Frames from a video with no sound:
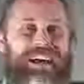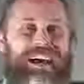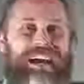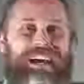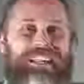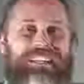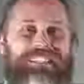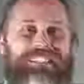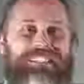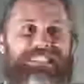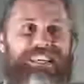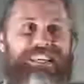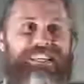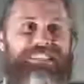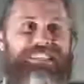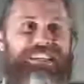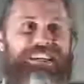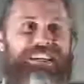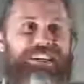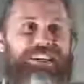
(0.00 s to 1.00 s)
And he
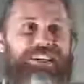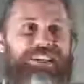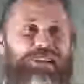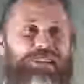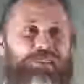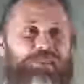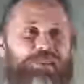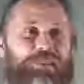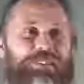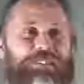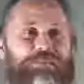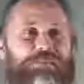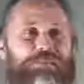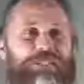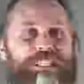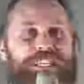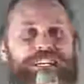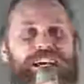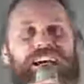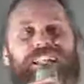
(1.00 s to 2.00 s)
says,
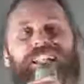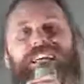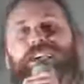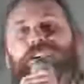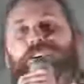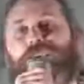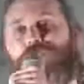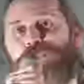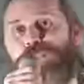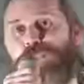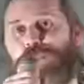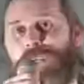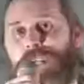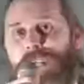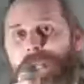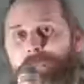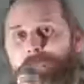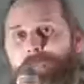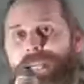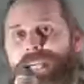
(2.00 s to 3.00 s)
what's a guy like you doing
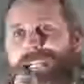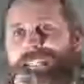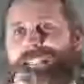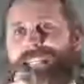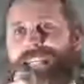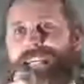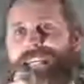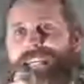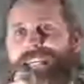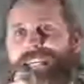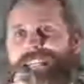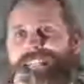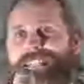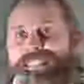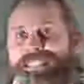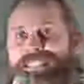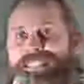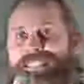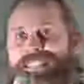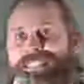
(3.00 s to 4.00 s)
in a place like
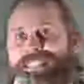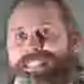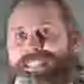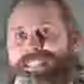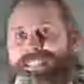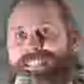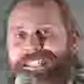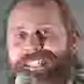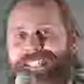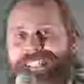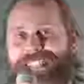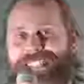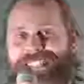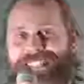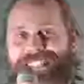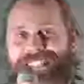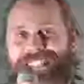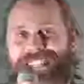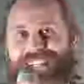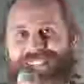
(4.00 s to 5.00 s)
this? And I
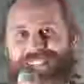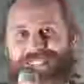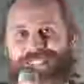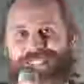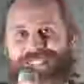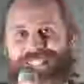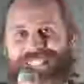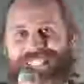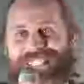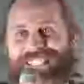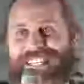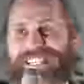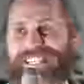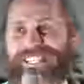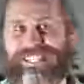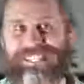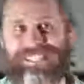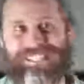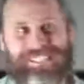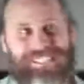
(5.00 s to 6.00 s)
was like, oi, oi,
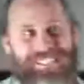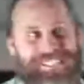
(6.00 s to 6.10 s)
sailor.